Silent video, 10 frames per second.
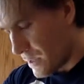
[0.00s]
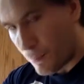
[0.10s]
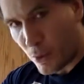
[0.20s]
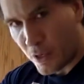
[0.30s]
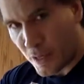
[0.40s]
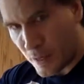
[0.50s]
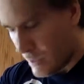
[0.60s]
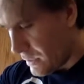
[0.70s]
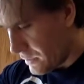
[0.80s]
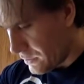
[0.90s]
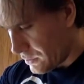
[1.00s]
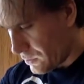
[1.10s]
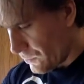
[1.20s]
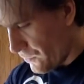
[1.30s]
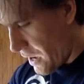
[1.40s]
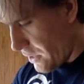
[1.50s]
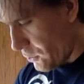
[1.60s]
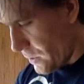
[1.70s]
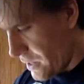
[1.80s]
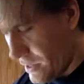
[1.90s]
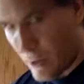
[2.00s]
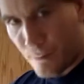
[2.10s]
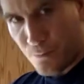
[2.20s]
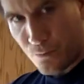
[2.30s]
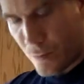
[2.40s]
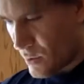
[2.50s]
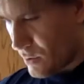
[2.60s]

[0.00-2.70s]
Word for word: going to put it in this little vial right here.